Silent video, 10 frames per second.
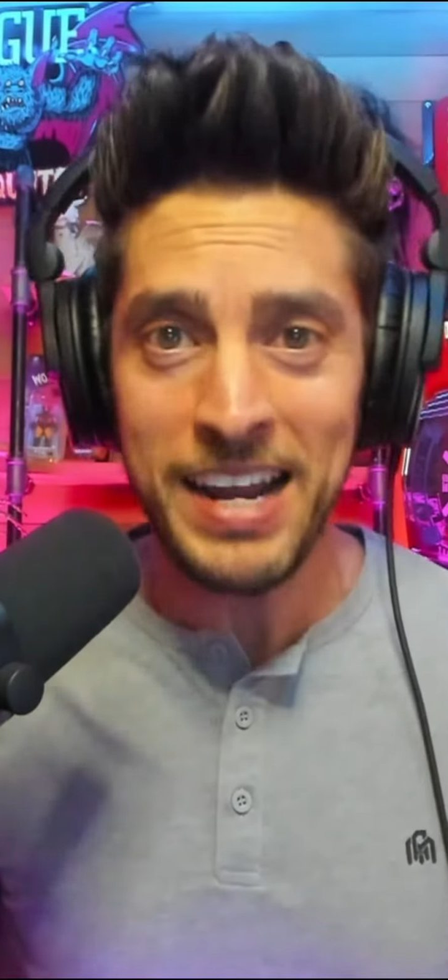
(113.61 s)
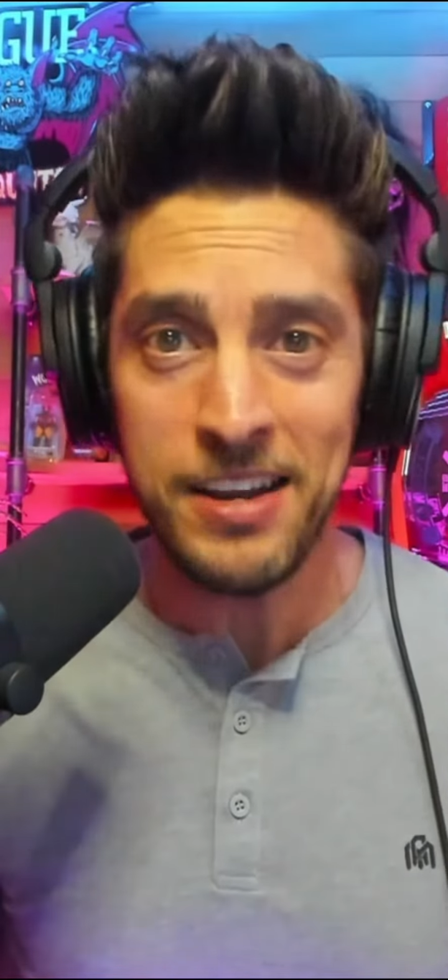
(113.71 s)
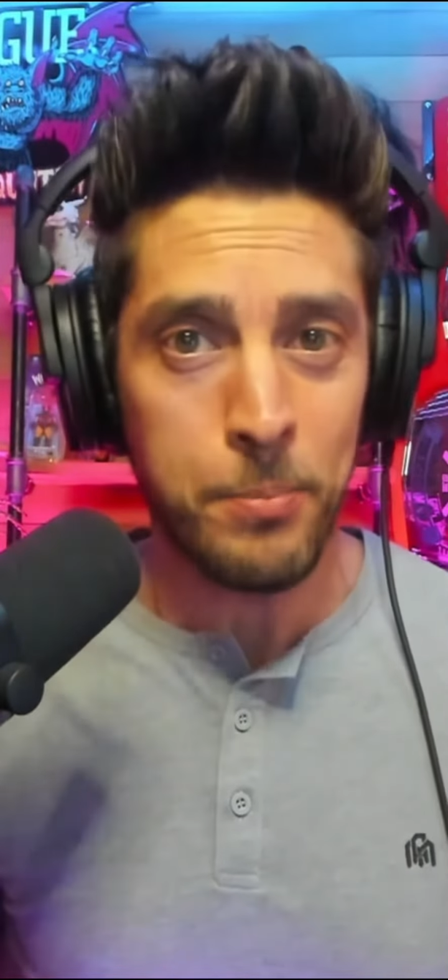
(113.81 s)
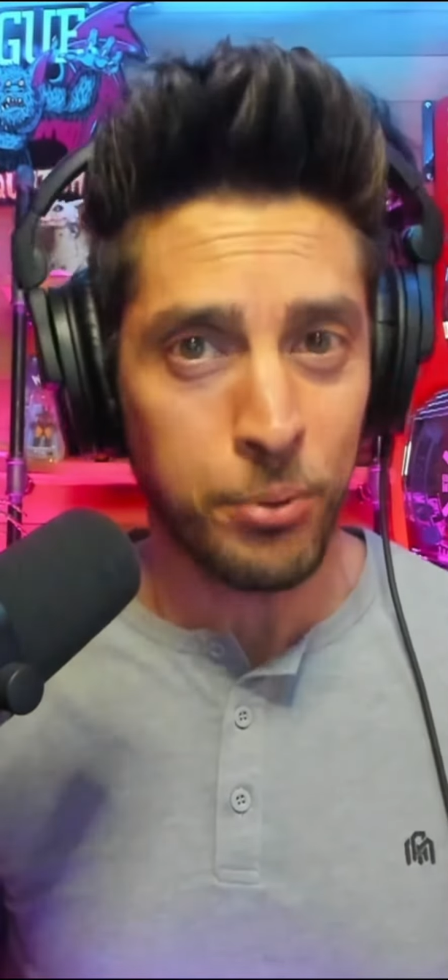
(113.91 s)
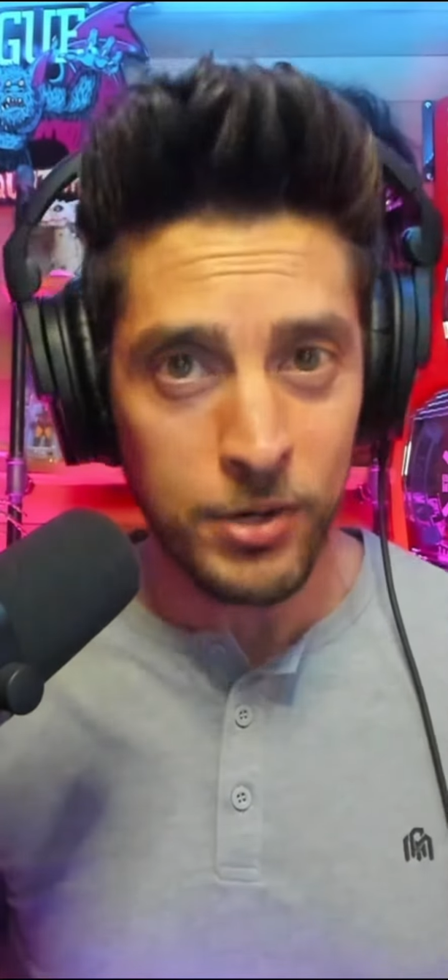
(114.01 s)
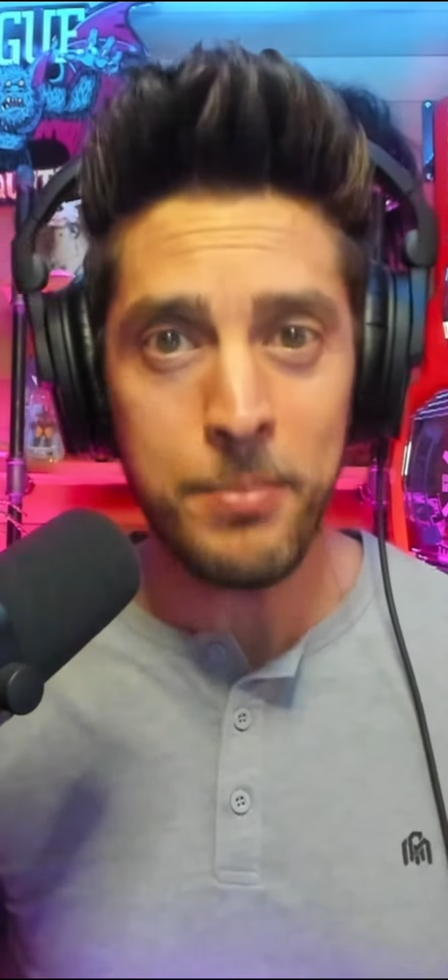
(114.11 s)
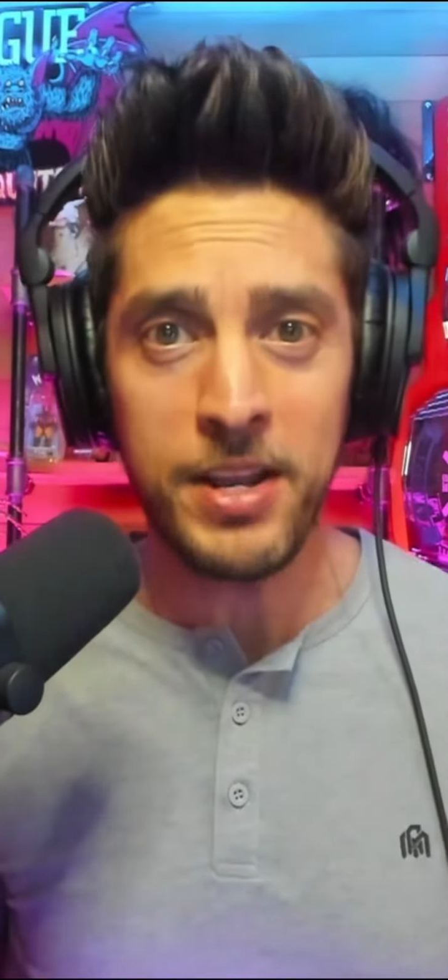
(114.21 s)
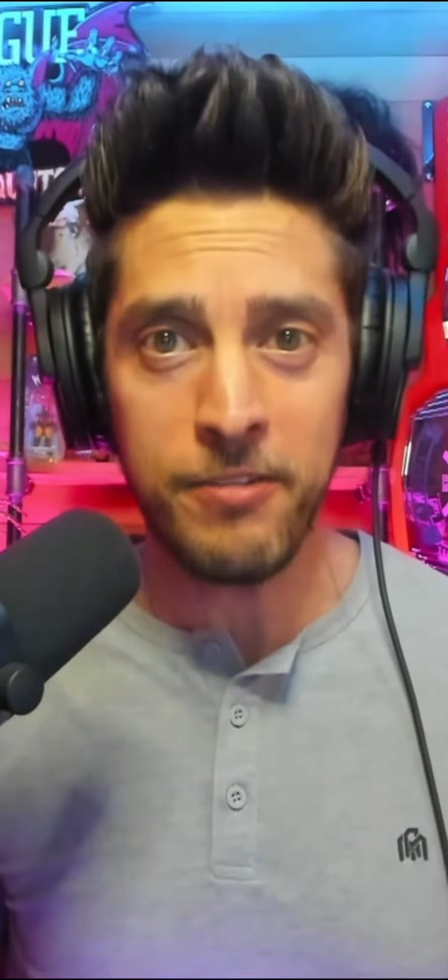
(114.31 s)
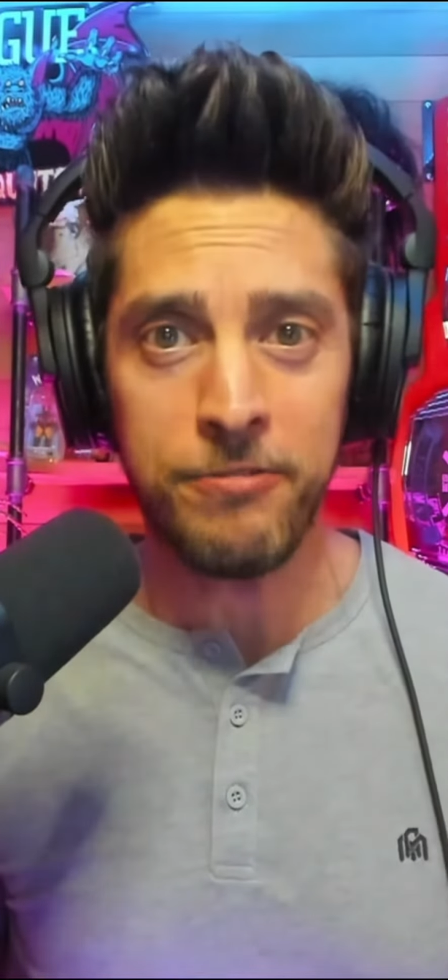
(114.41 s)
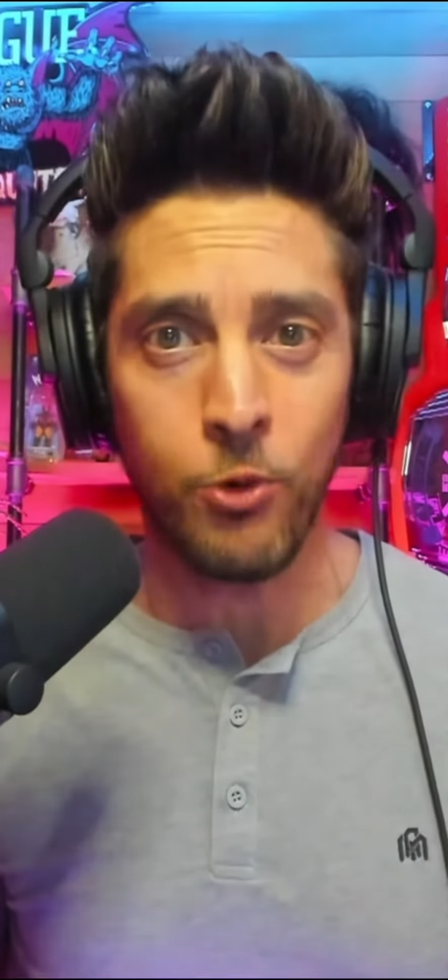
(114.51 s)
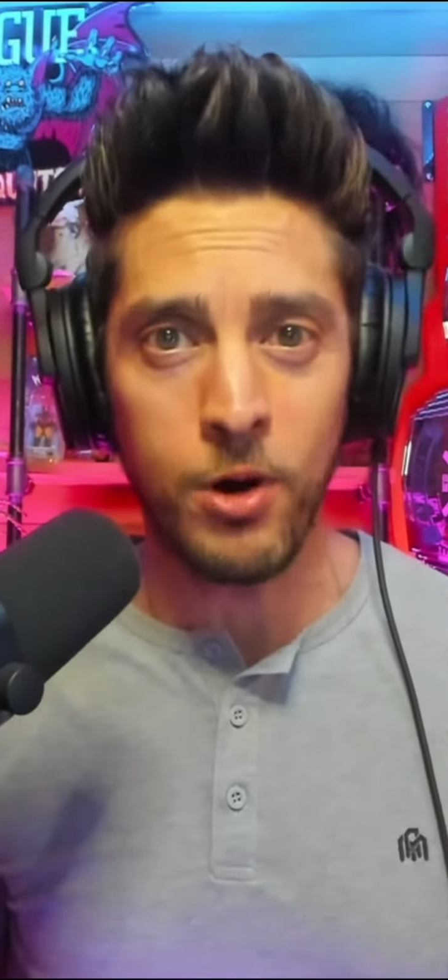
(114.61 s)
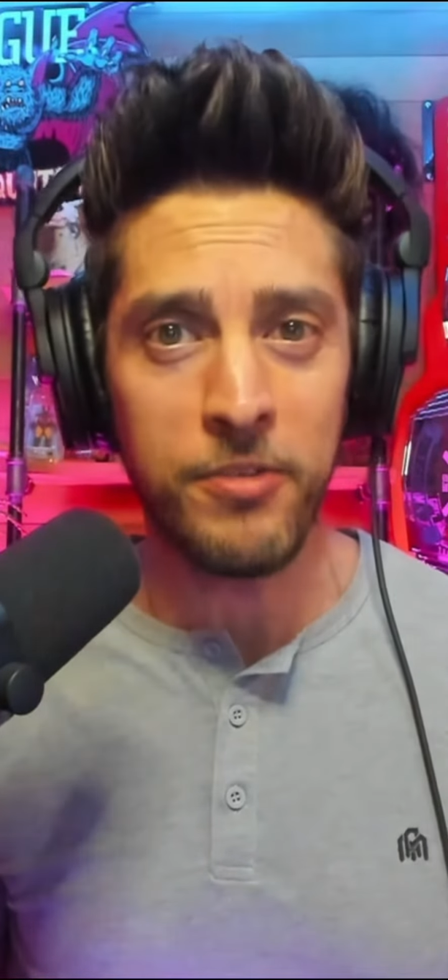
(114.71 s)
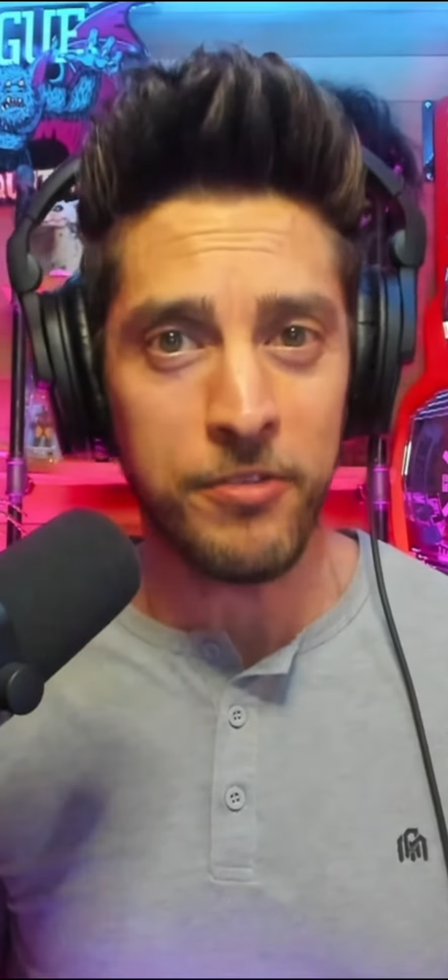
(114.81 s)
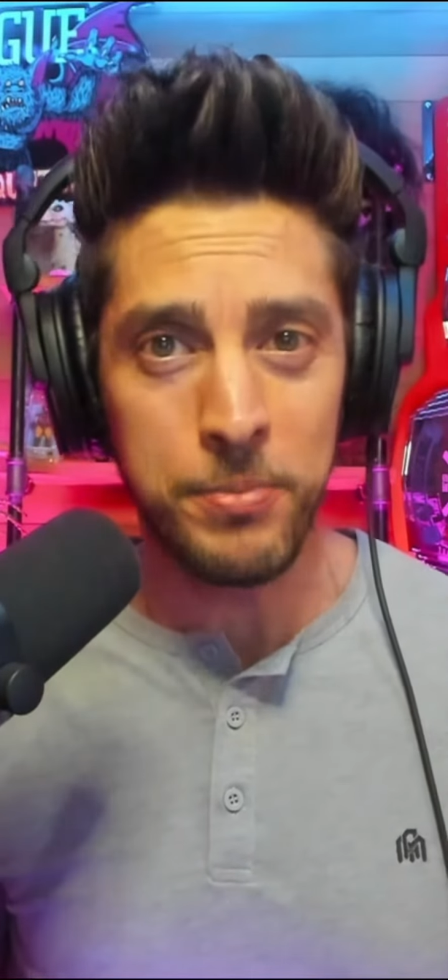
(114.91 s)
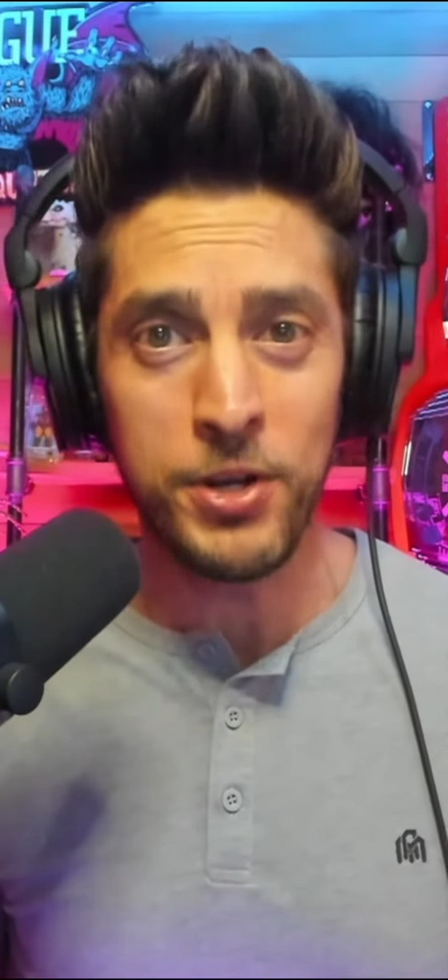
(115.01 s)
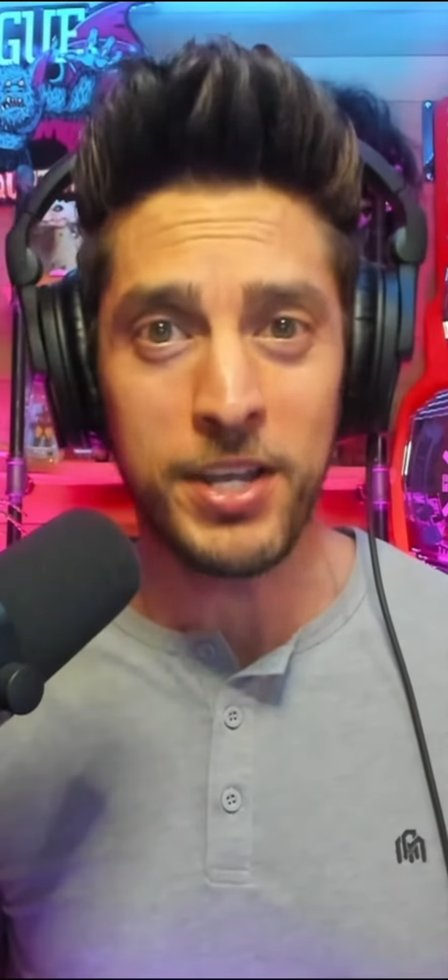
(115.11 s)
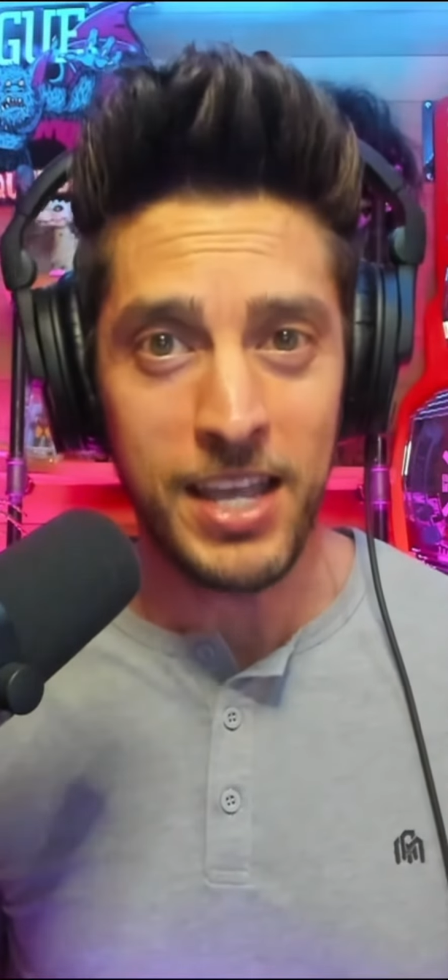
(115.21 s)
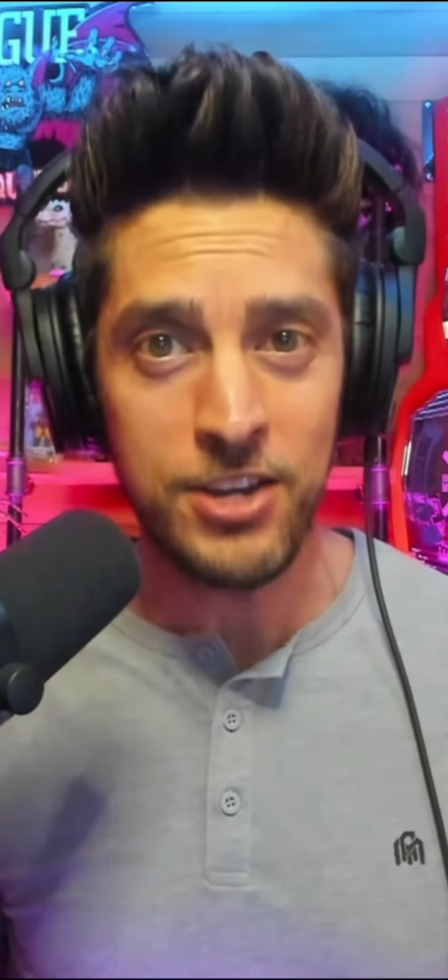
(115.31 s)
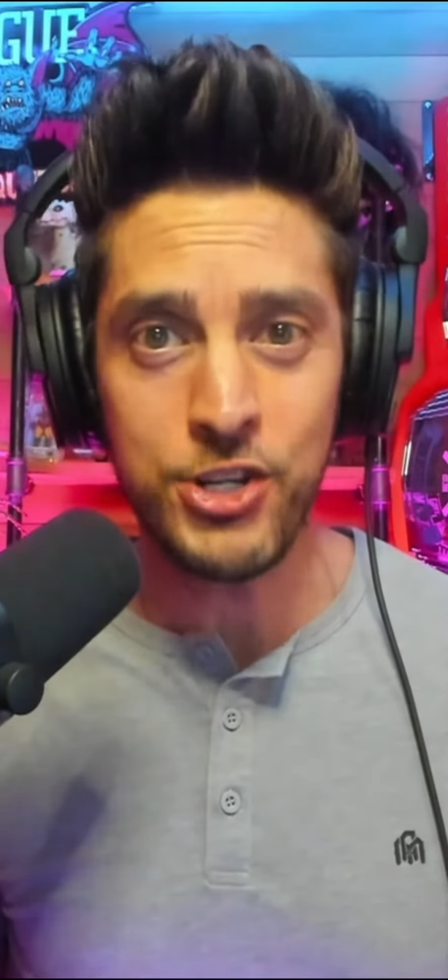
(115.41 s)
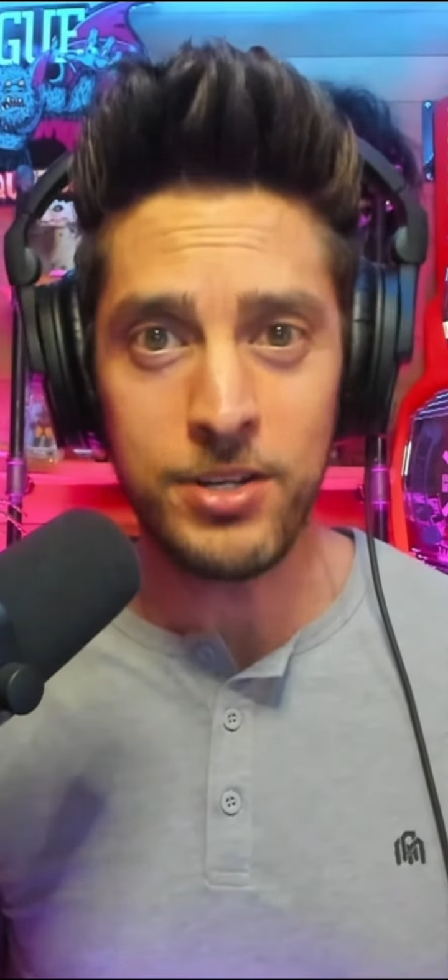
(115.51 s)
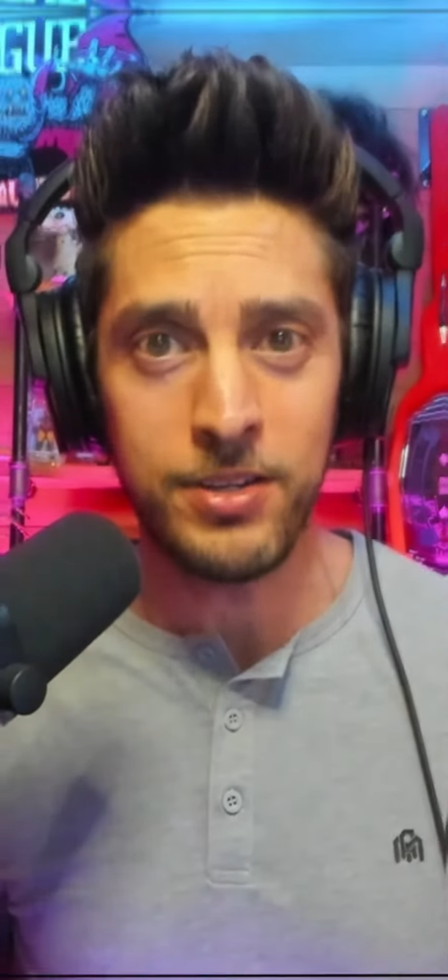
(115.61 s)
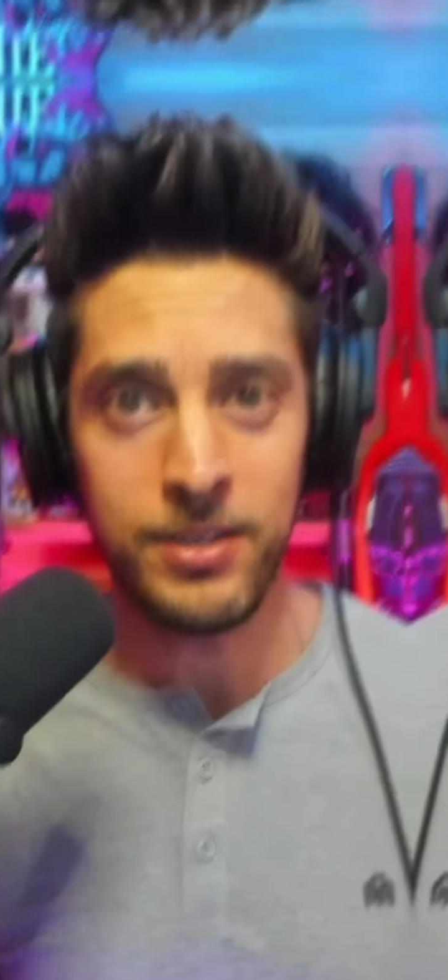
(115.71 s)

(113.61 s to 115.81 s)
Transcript: in a primitive form of communication?